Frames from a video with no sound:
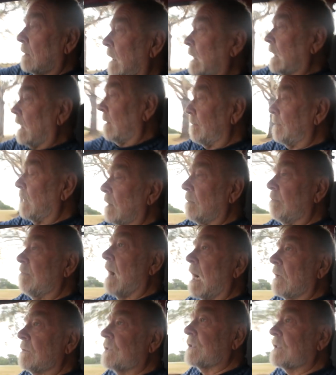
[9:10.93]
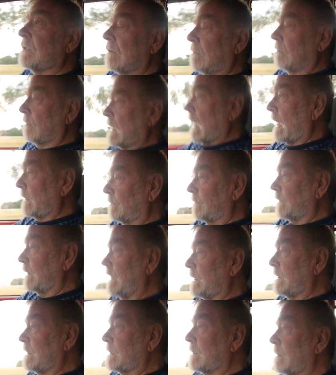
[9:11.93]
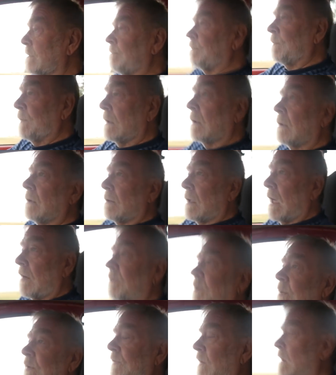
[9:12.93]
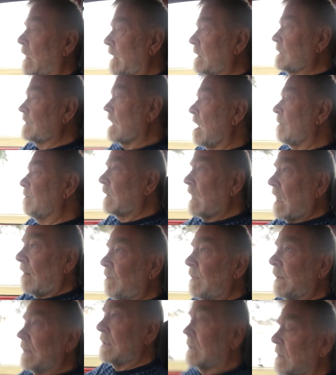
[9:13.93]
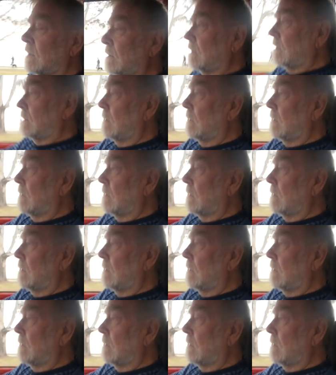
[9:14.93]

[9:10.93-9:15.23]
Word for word: Um, most countries have provided some government